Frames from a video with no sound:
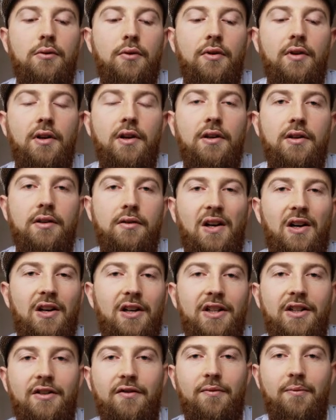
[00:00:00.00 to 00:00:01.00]
that
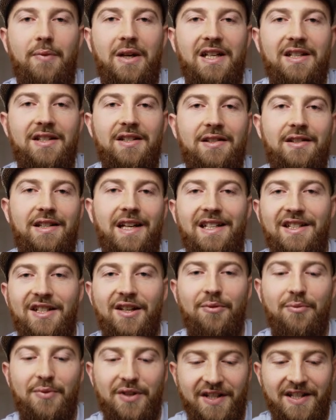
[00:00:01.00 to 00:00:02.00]
kind of makes
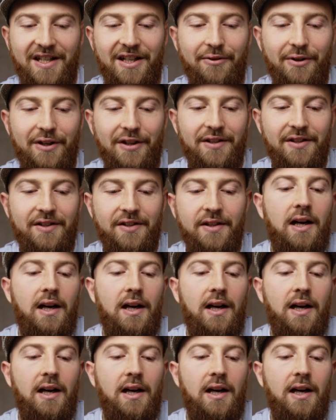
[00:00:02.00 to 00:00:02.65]
data mysterious,